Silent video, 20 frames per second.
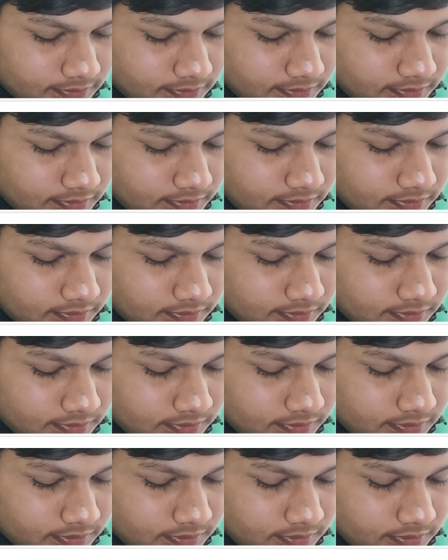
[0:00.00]

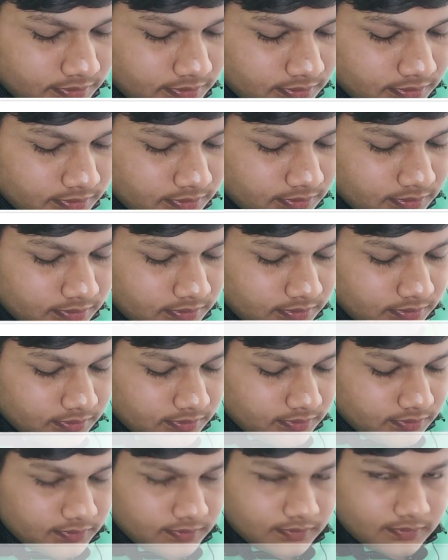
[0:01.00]

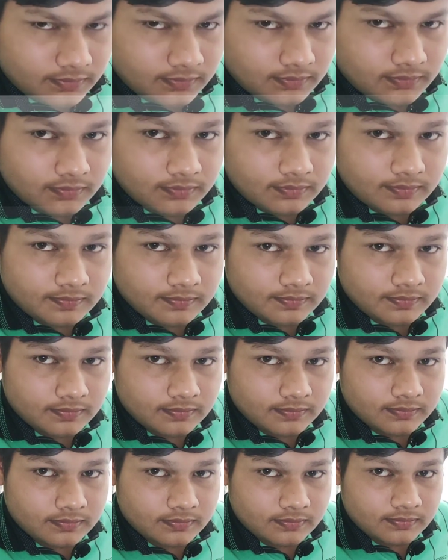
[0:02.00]

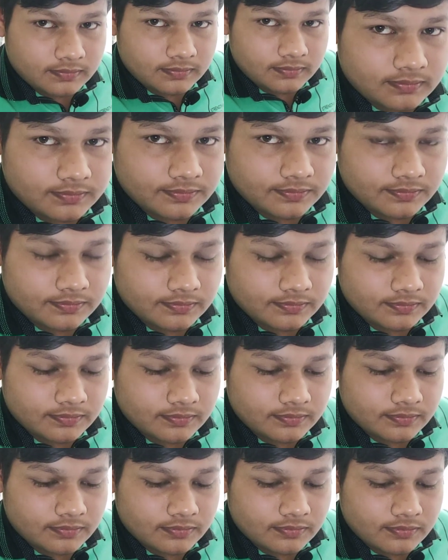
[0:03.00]

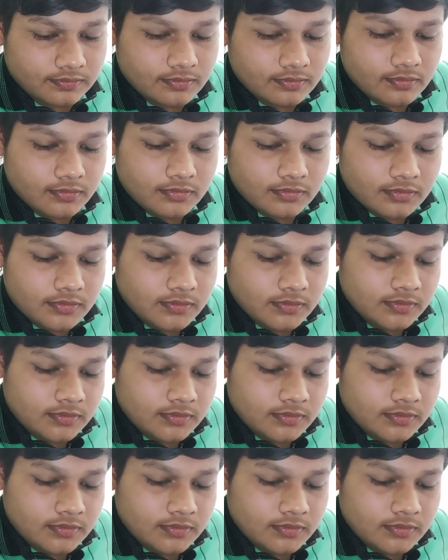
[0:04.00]
Nobody speaks.